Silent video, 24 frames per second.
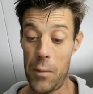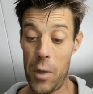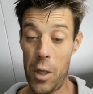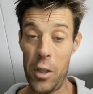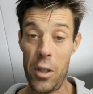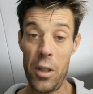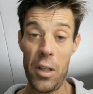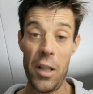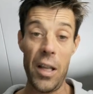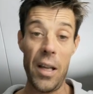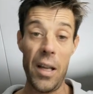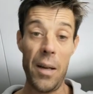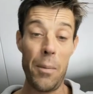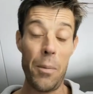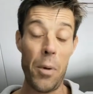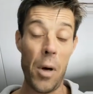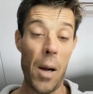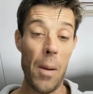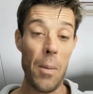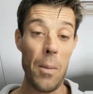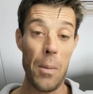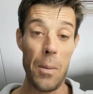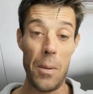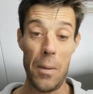underlying
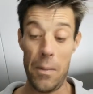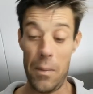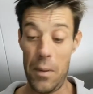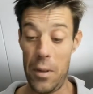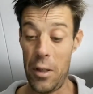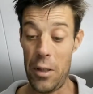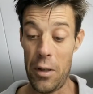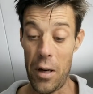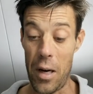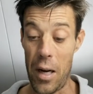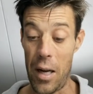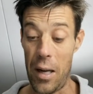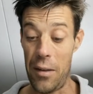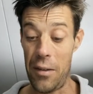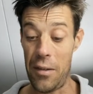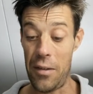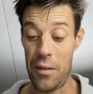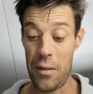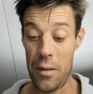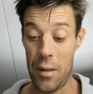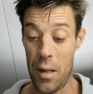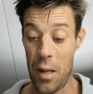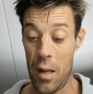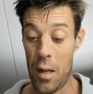problem in your
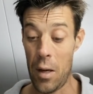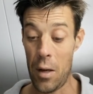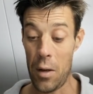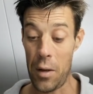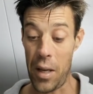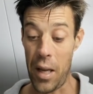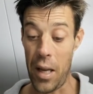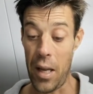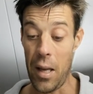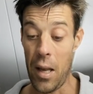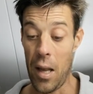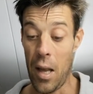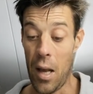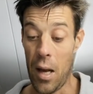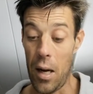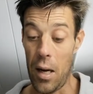eyes. Okay,